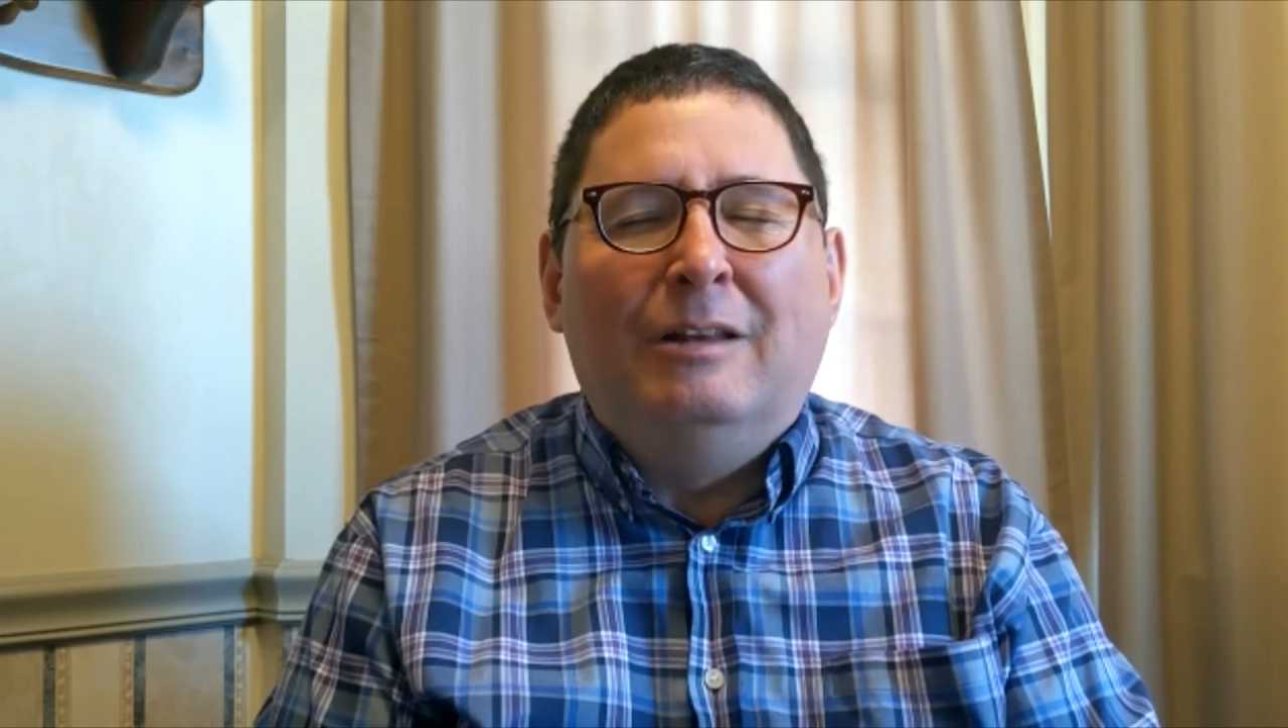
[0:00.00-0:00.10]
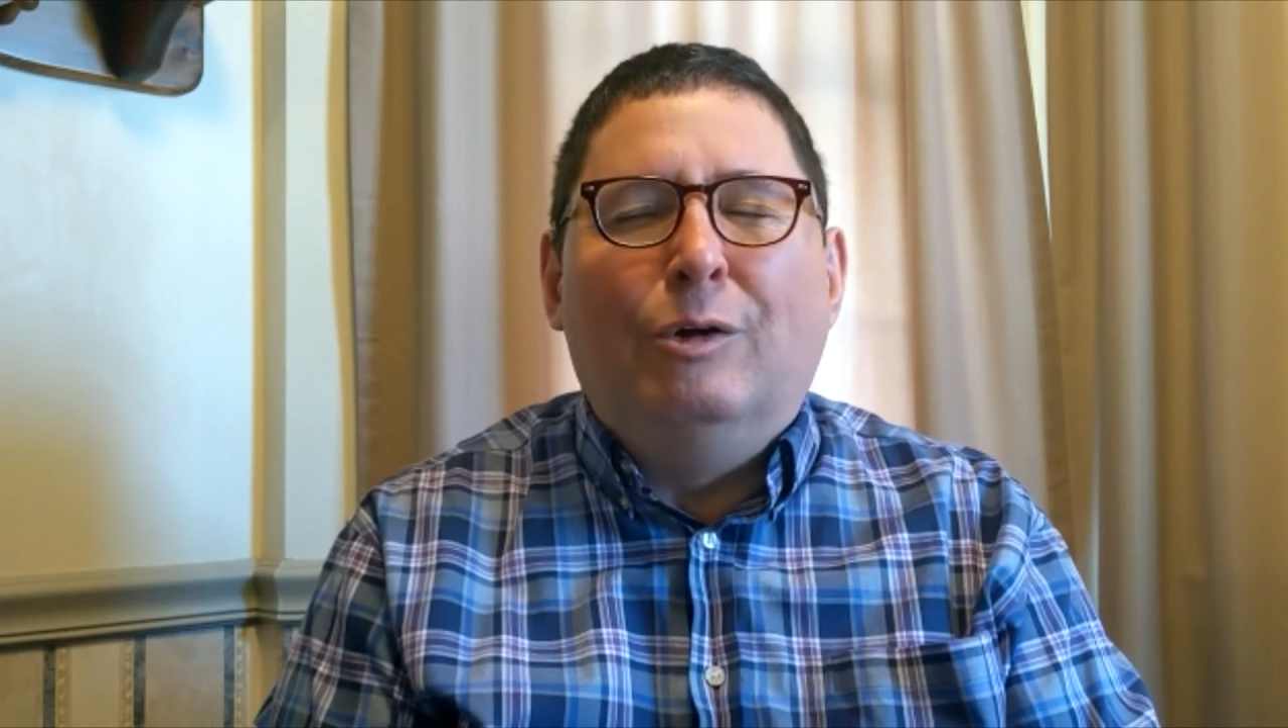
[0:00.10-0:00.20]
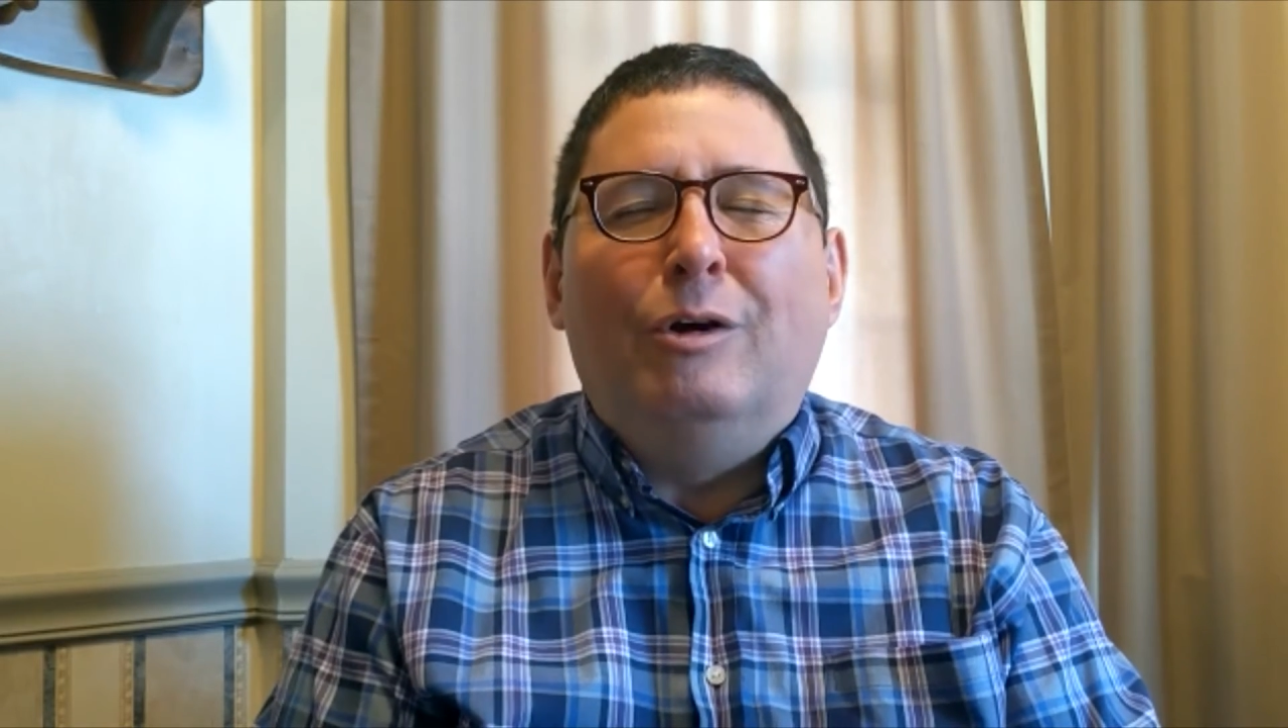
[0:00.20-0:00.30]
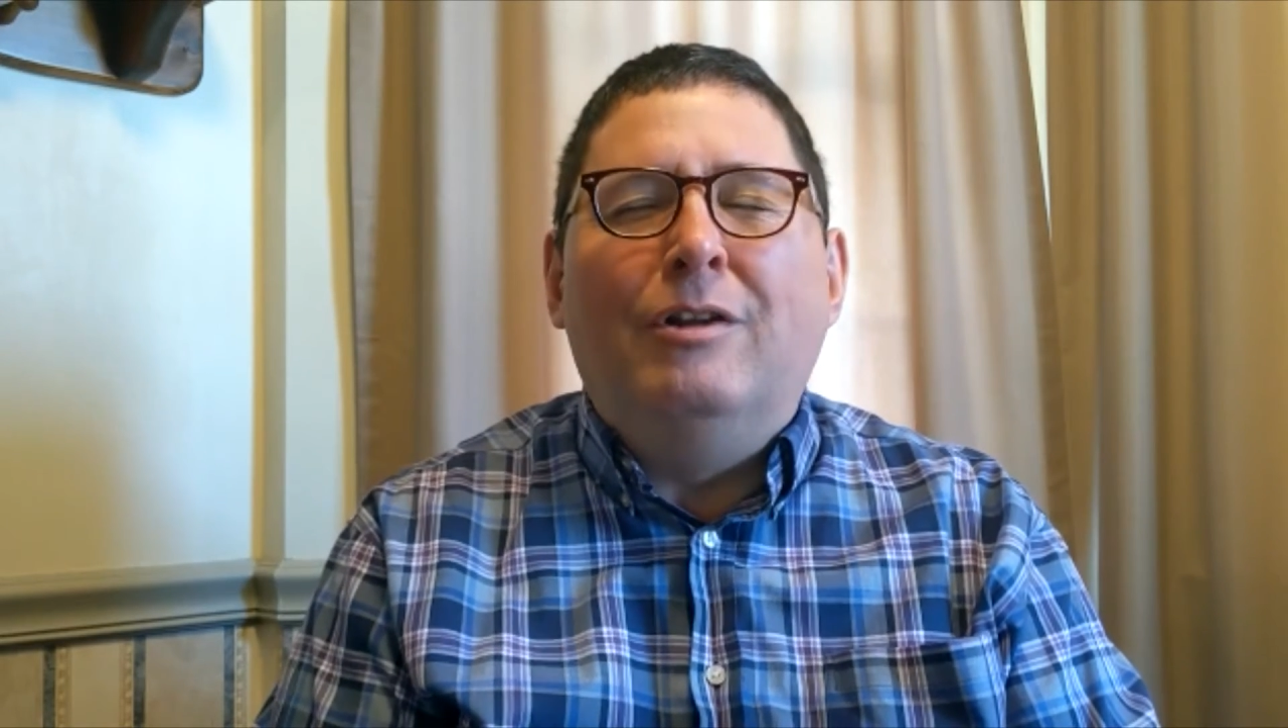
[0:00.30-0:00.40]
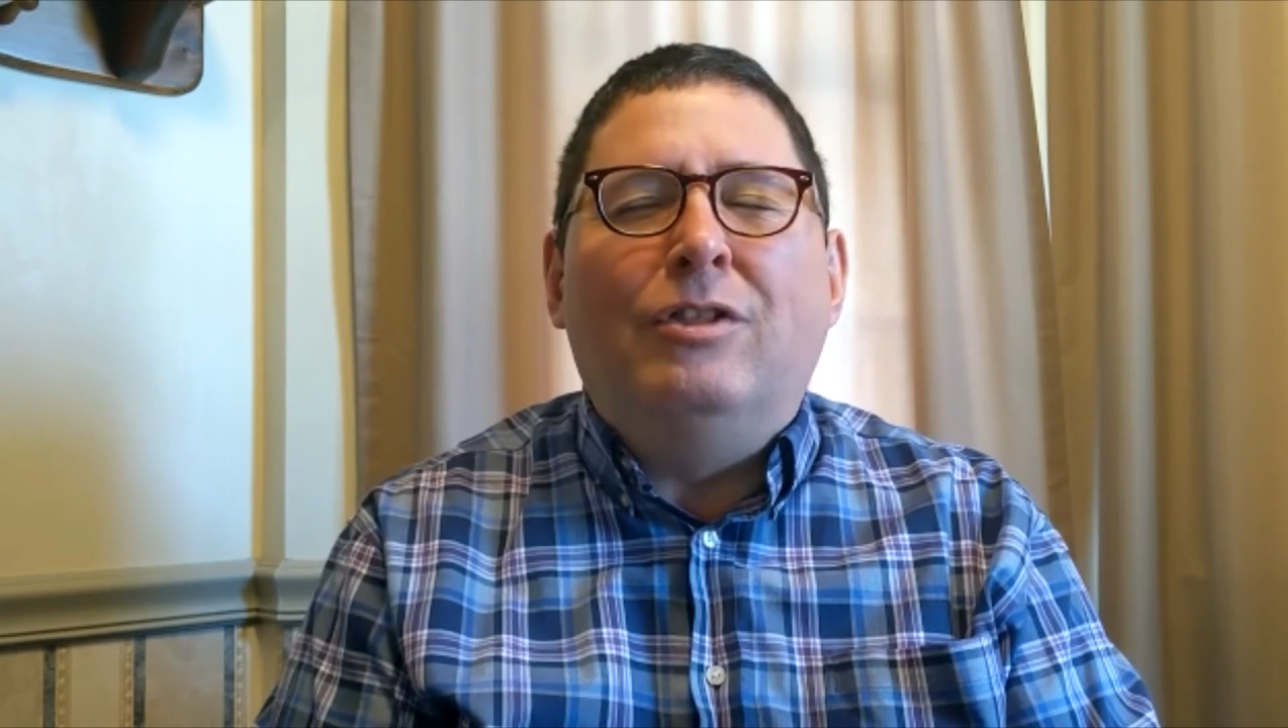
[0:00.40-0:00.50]

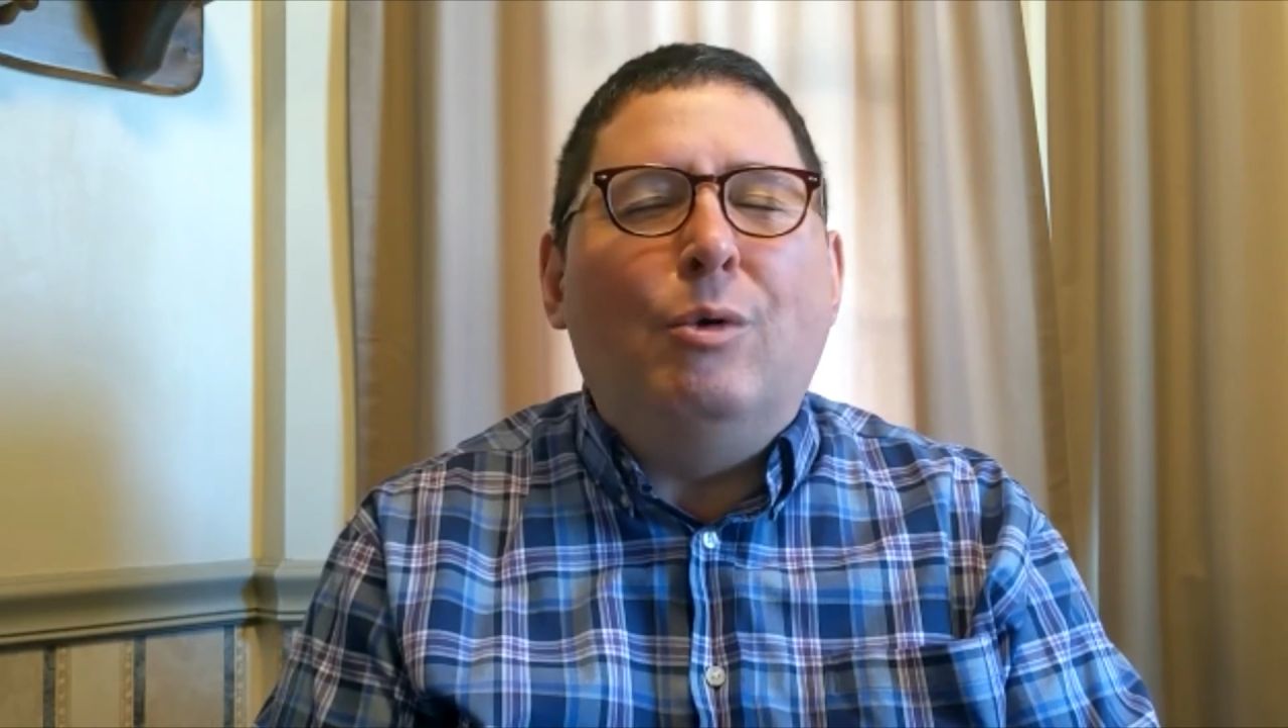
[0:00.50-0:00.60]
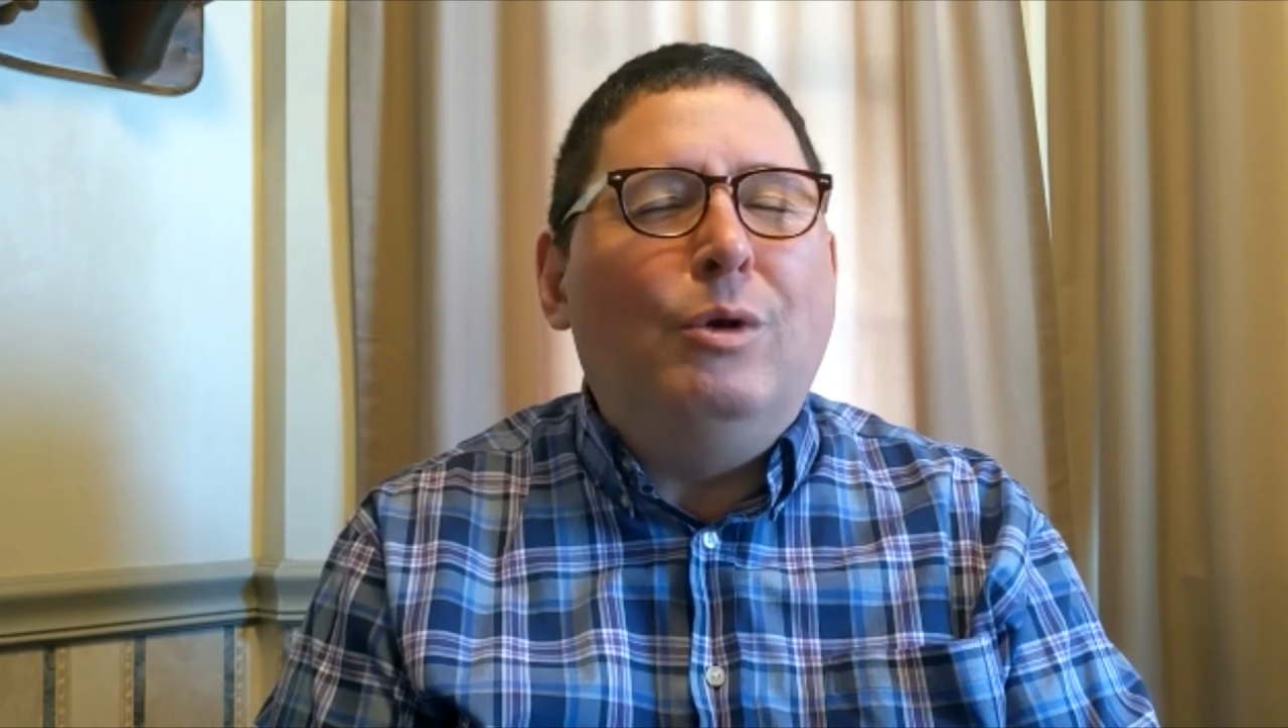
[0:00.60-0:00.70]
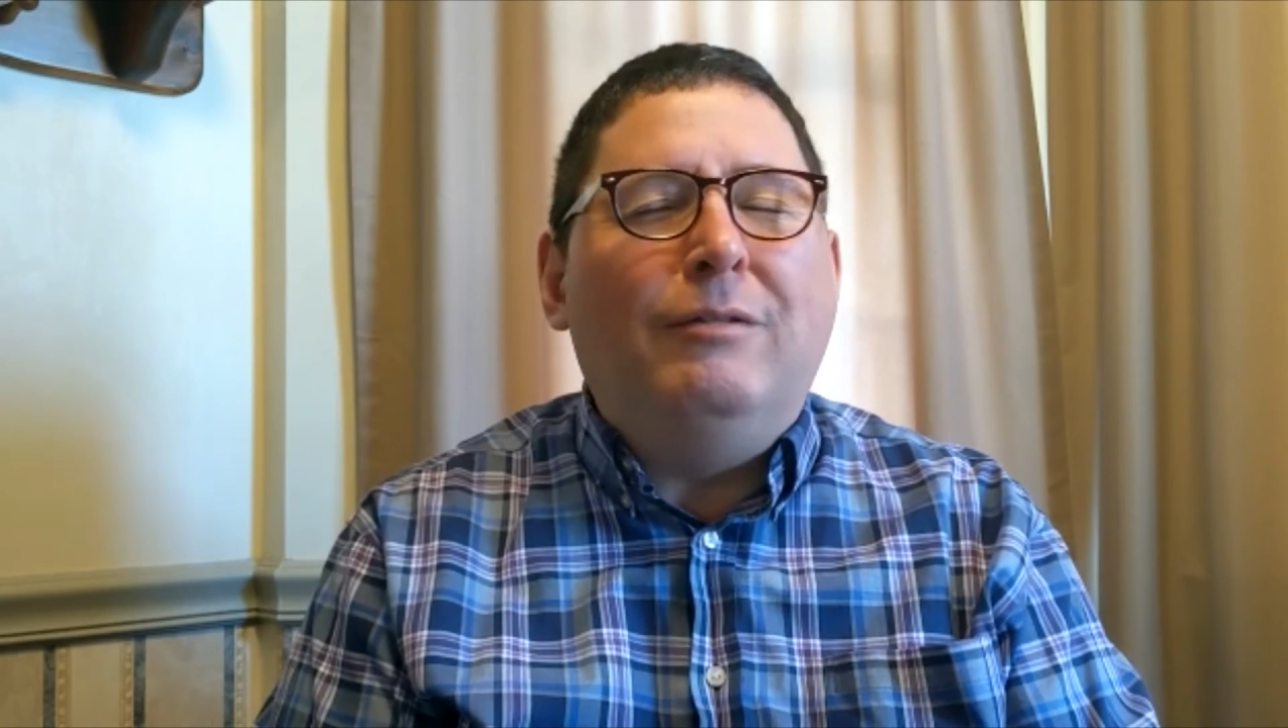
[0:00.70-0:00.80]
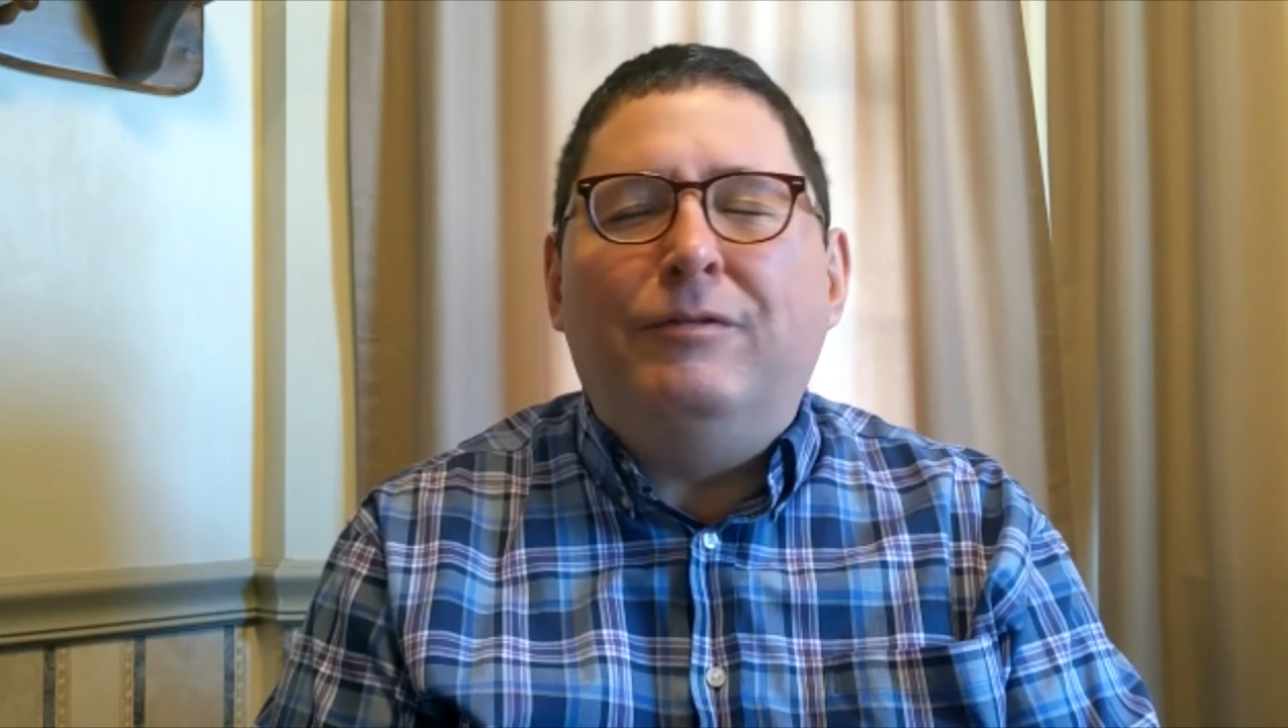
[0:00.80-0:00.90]
Lord, though we